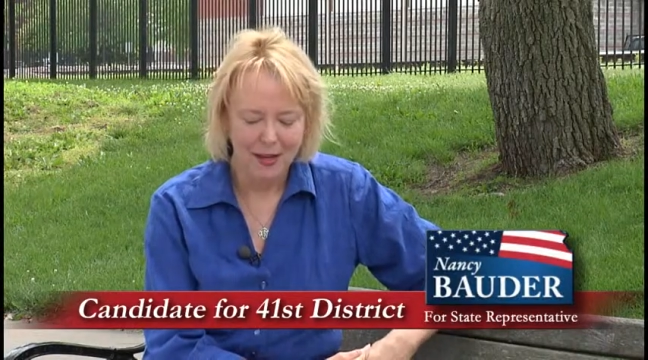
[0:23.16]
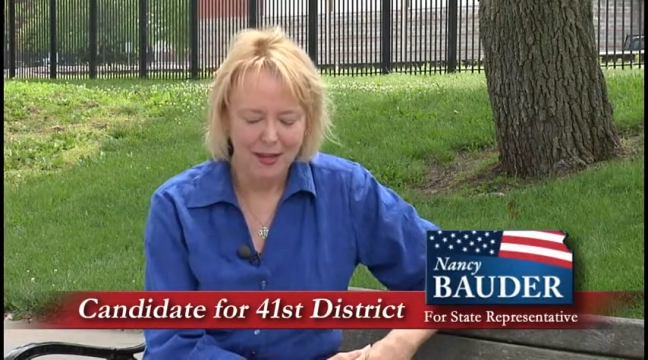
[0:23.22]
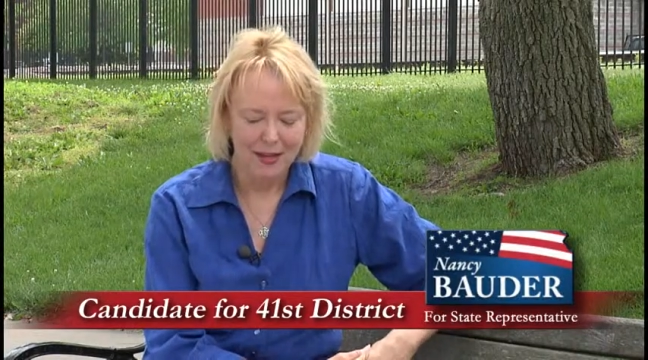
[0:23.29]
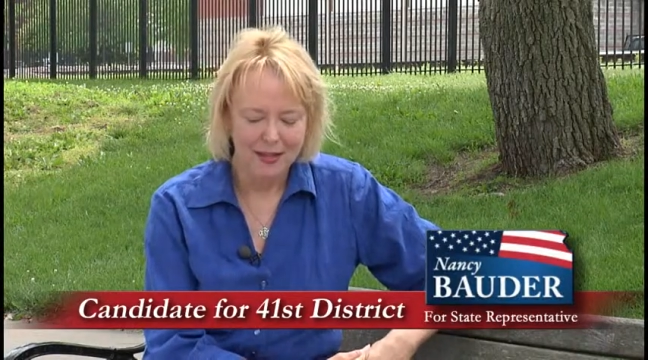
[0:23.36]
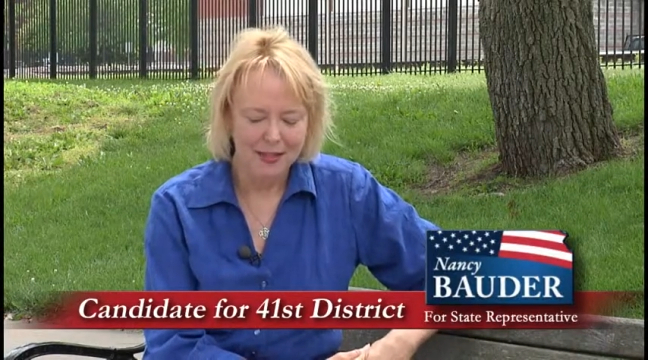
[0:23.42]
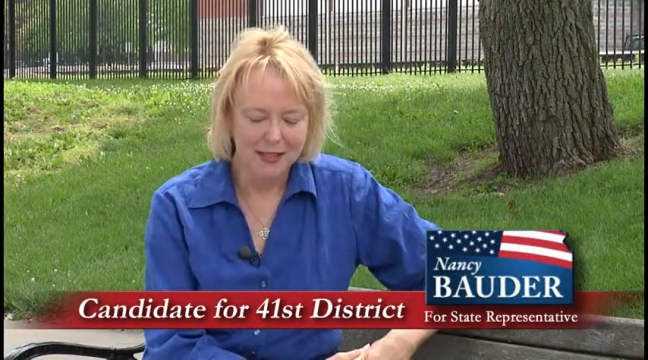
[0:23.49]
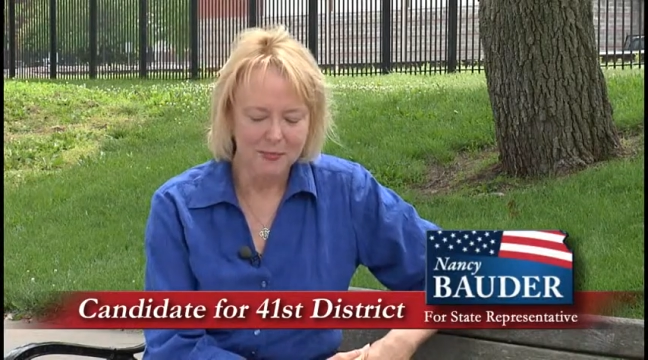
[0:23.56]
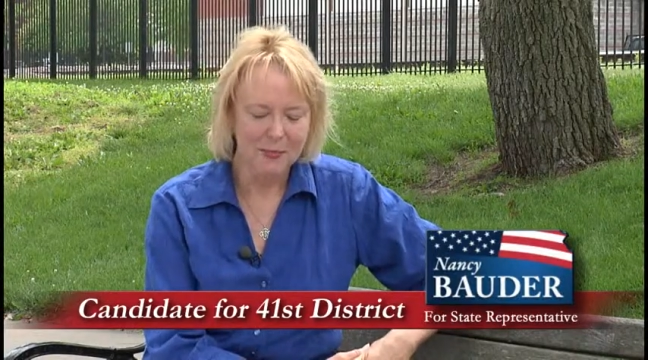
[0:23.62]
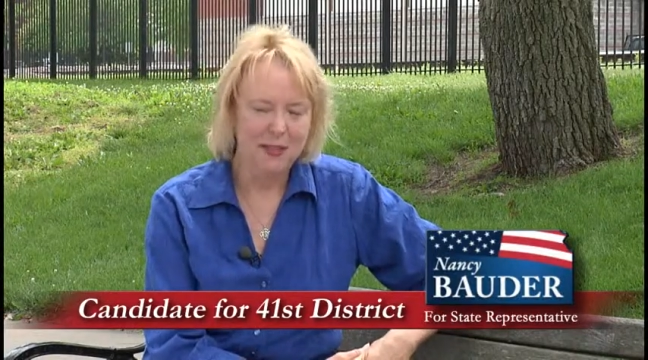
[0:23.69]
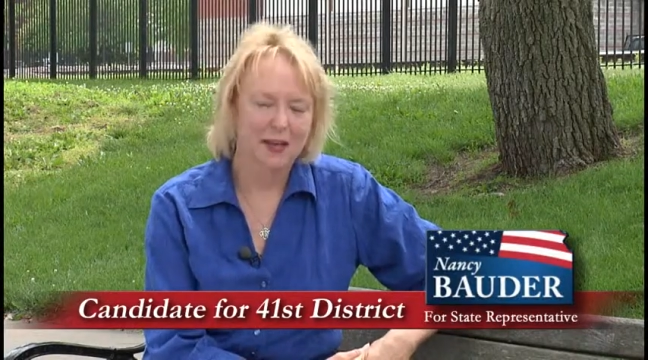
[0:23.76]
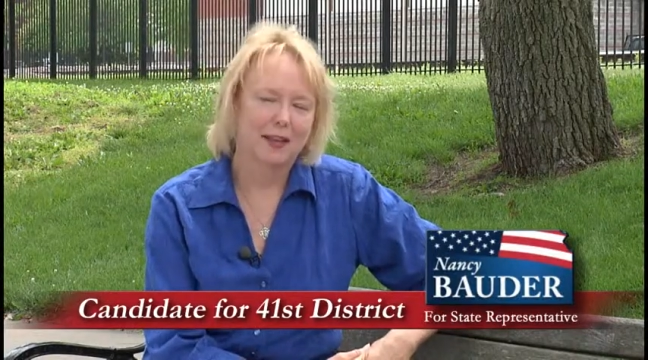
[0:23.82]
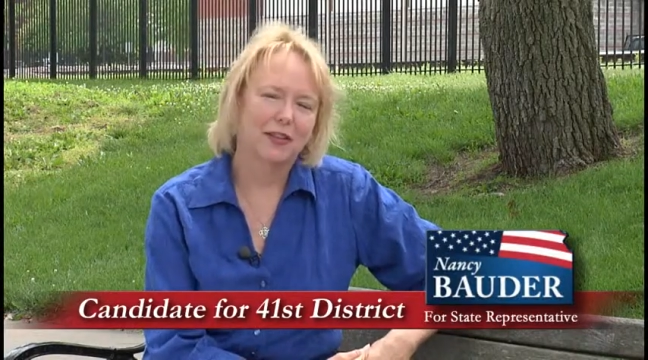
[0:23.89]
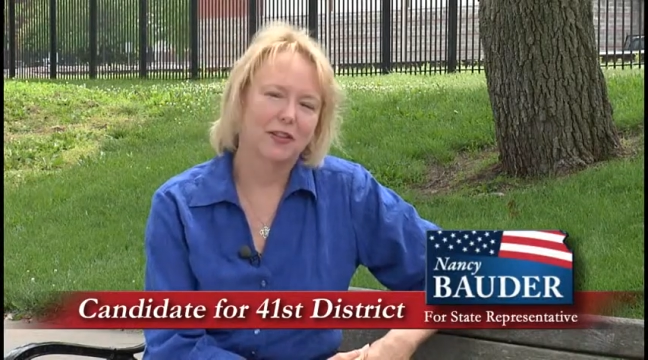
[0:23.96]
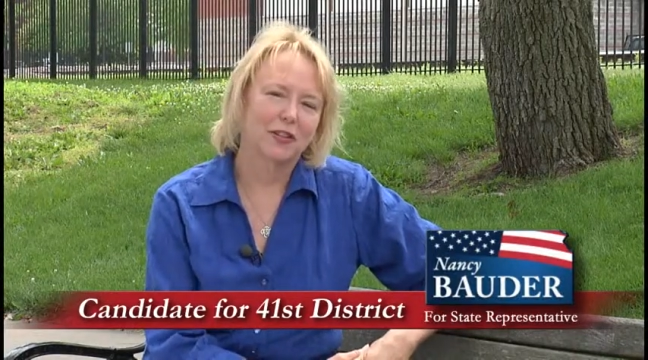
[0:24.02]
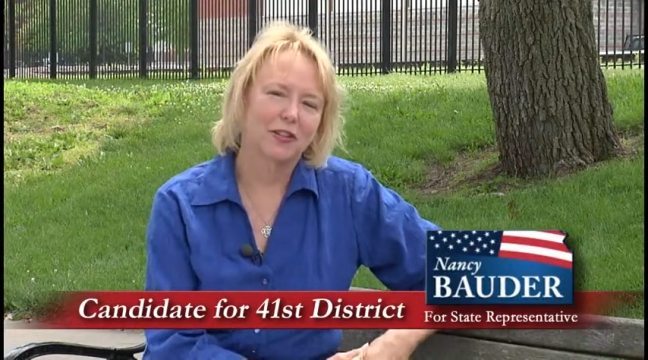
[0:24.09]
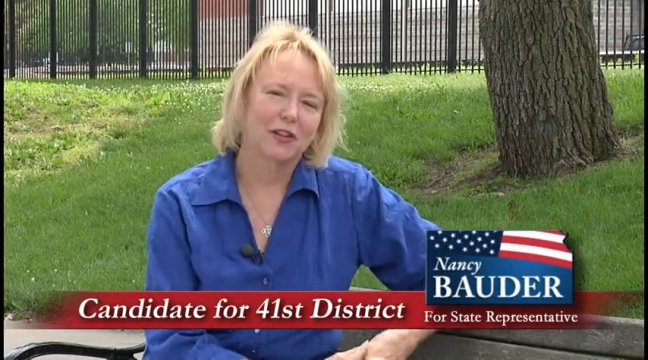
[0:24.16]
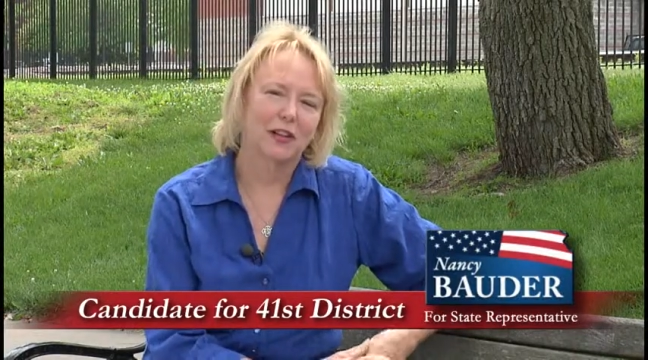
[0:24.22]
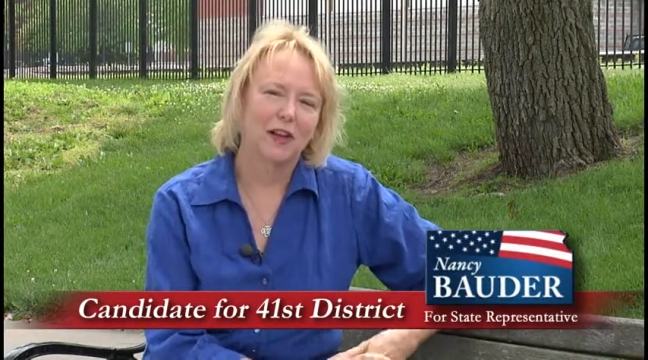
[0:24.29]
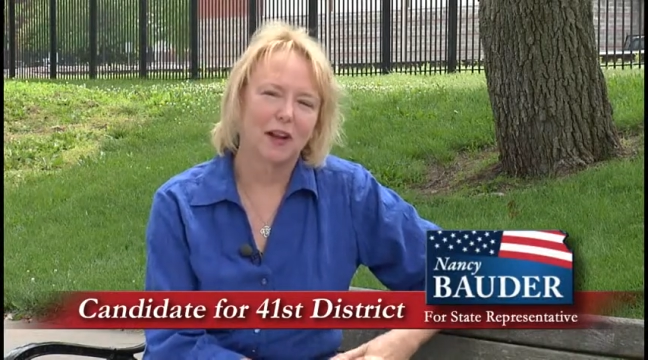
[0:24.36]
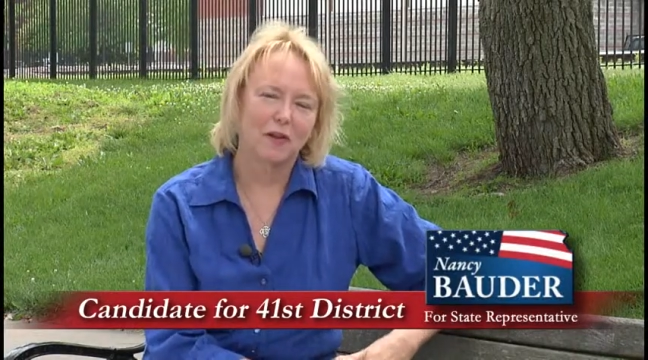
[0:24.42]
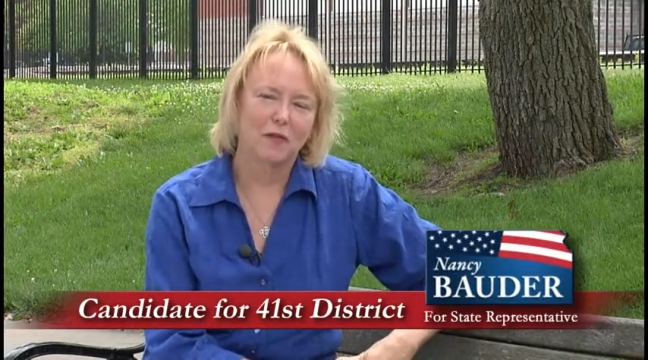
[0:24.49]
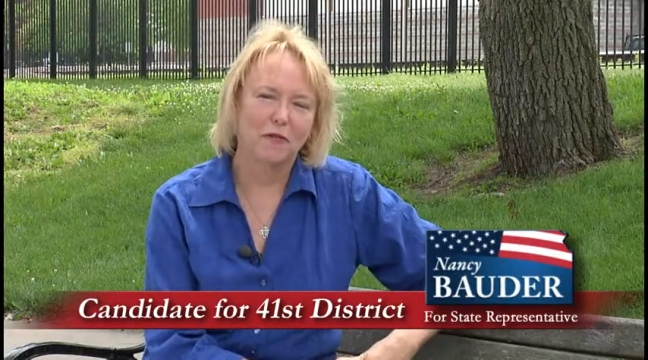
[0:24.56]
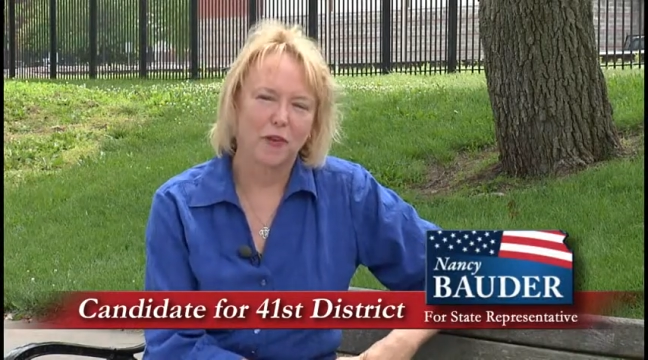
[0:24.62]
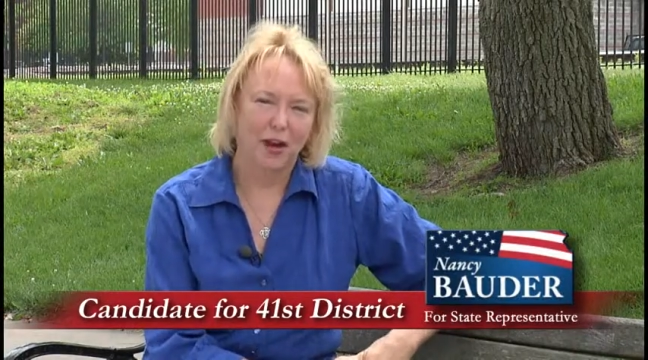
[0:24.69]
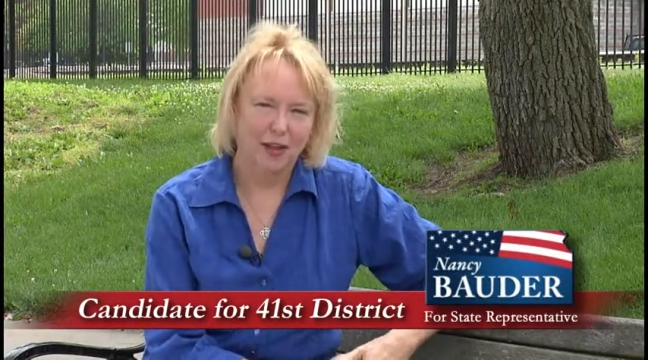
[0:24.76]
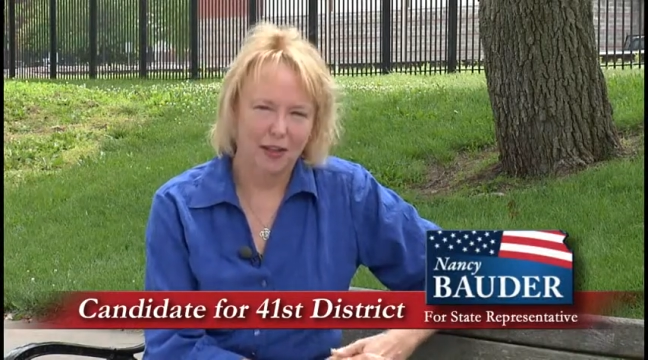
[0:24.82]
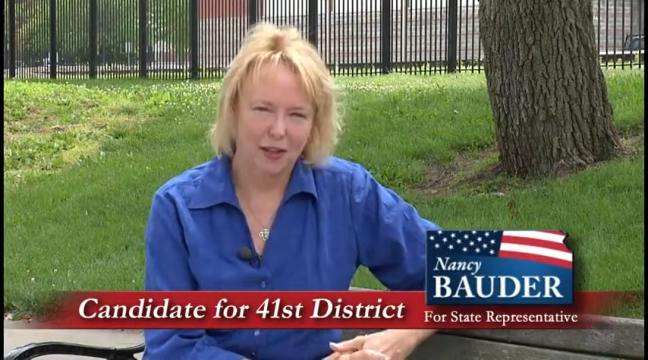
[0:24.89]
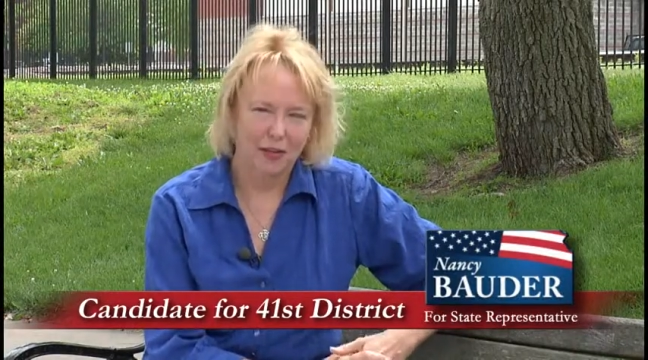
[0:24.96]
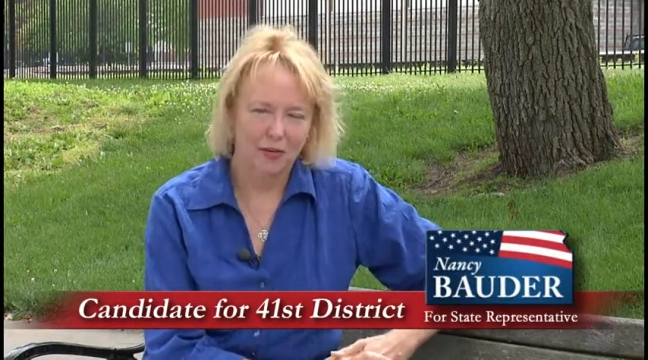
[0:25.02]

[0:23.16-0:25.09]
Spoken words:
It seems like there is a lot of fighting